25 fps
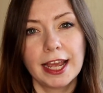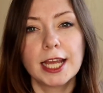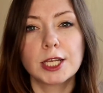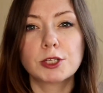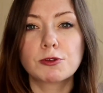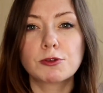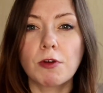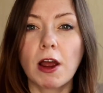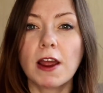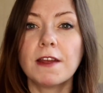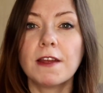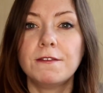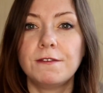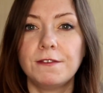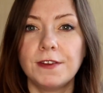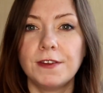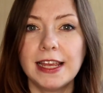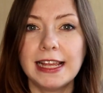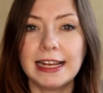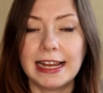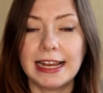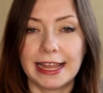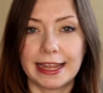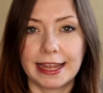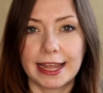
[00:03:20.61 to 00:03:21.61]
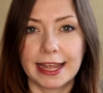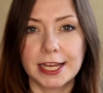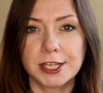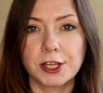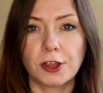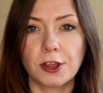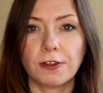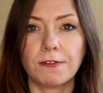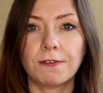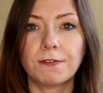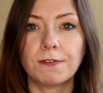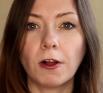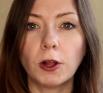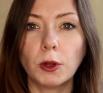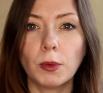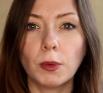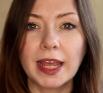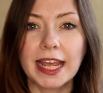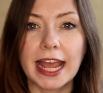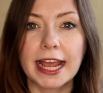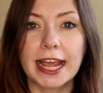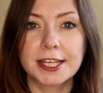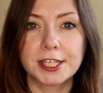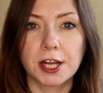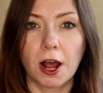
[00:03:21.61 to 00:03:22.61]
Try feeling into the
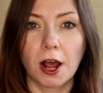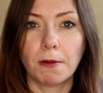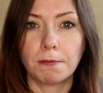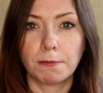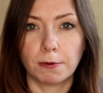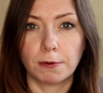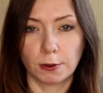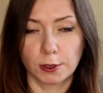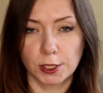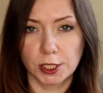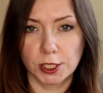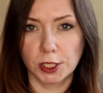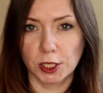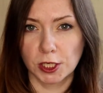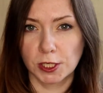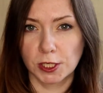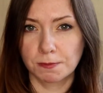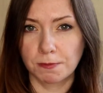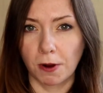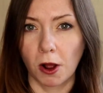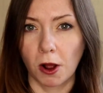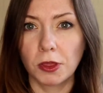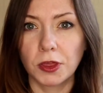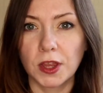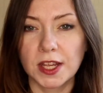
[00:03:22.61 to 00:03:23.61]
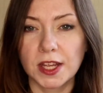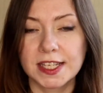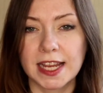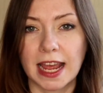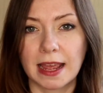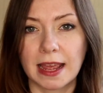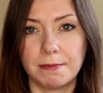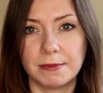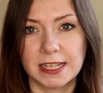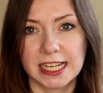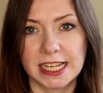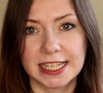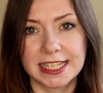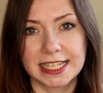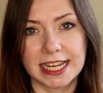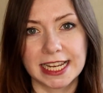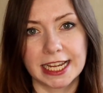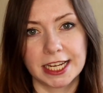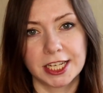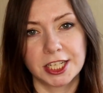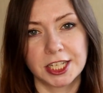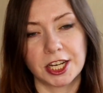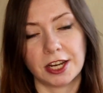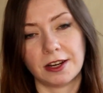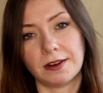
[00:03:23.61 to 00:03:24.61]
following examples to spot the same
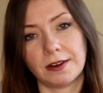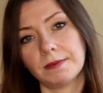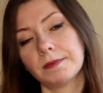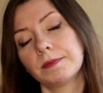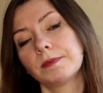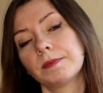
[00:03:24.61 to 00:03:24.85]
distinction.